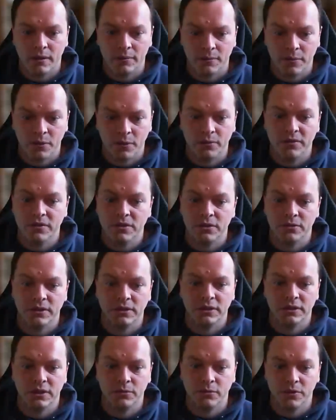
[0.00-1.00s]
but we've still
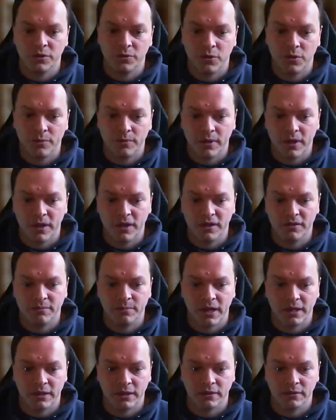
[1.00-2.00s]
ended up with 1 byte of
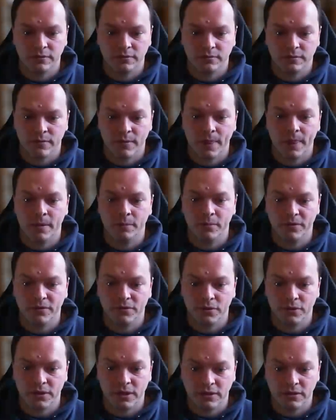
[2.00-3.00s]
padding
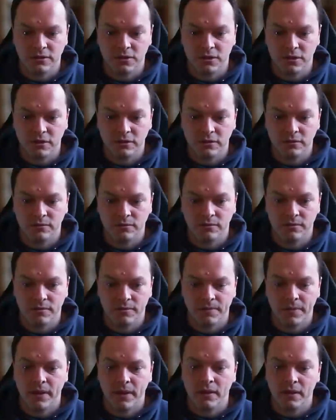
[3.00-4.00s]
before the integer.
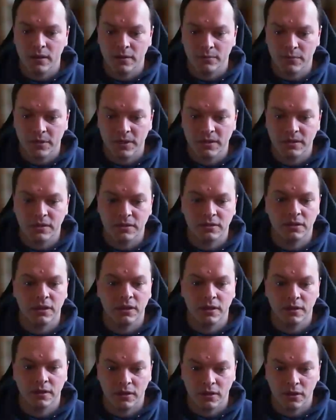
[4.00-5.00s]
But this is a
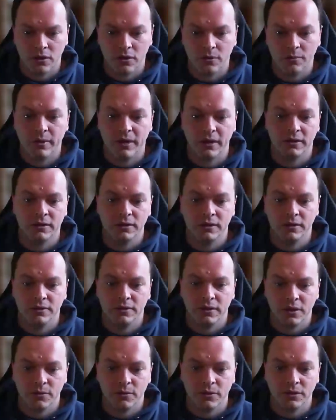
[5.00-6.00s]
lot better
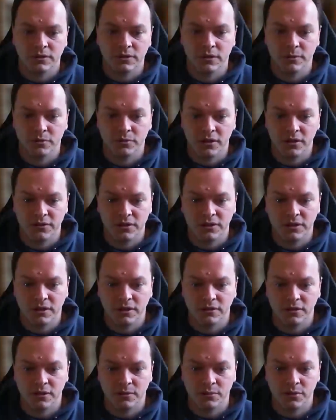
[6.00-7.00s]
than it was in the previous
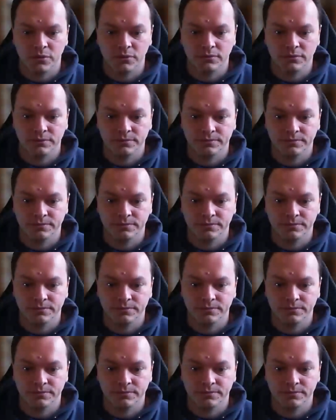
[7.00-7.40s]
example.